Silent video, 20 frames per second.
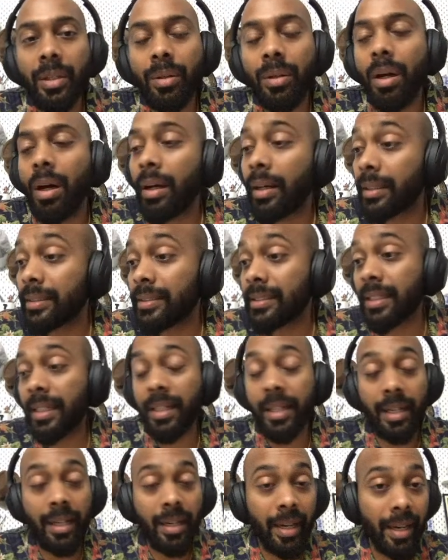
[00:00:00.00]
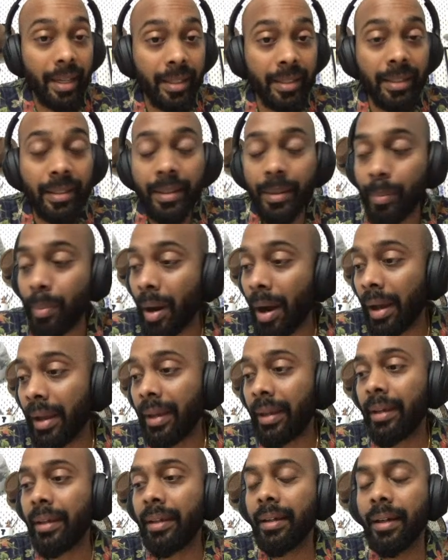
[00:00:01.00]
content generated
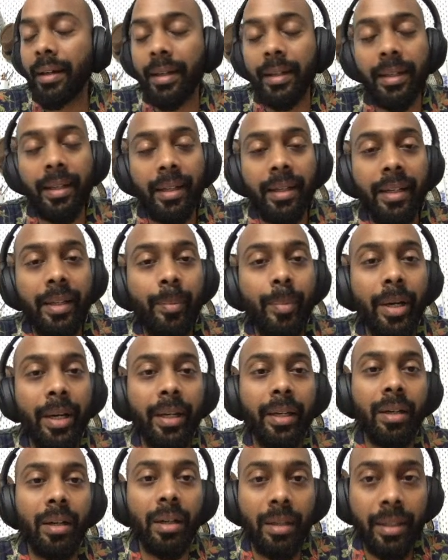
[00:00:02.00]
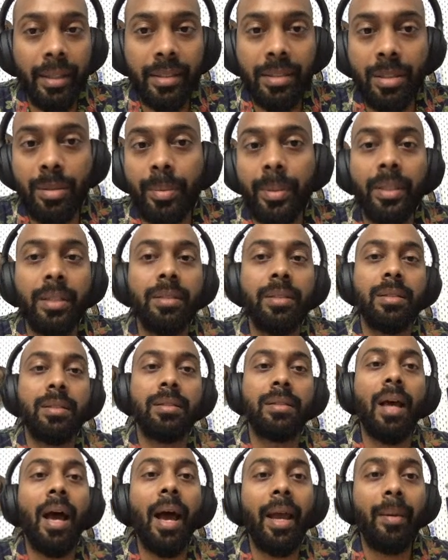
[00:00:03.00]
entirely by context
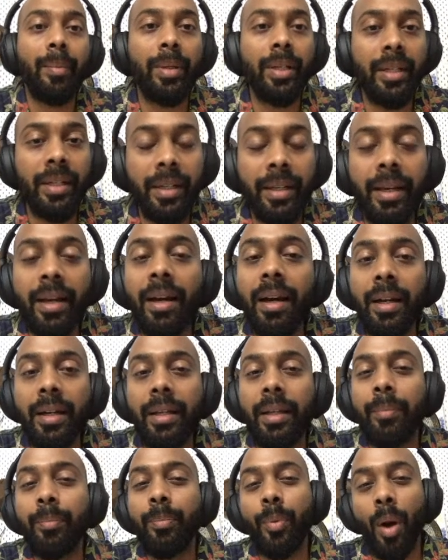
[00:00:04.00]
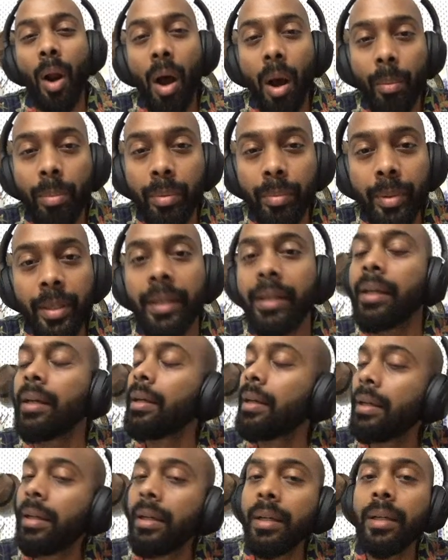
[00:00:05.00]
because I am in India and I probably
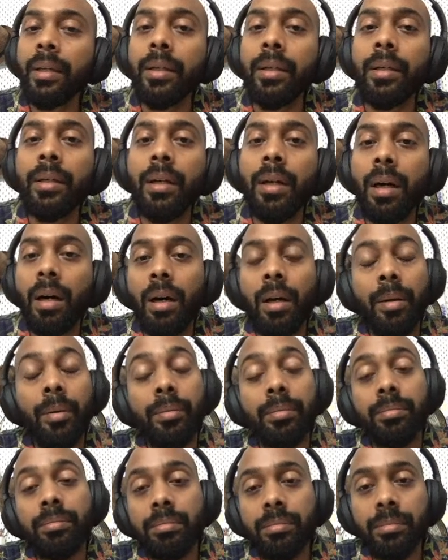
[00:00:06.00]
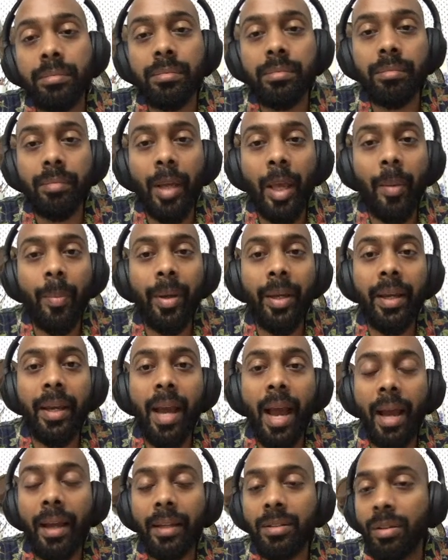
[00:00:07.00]
or
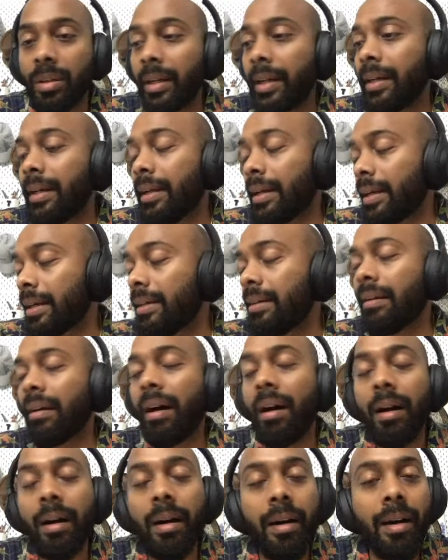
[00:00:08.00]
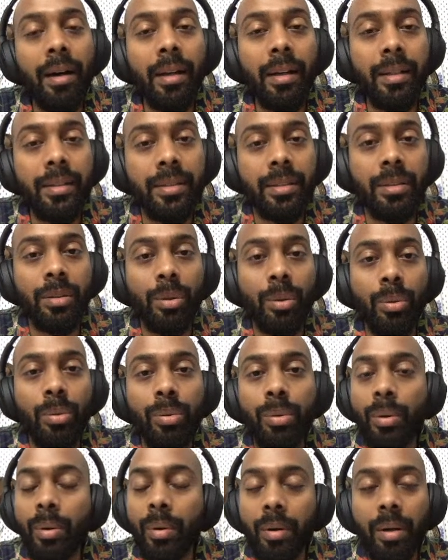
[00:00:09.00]
maybe actually did listen
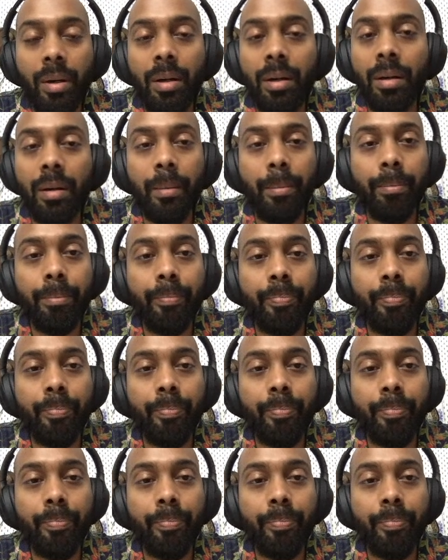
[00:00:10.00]
to a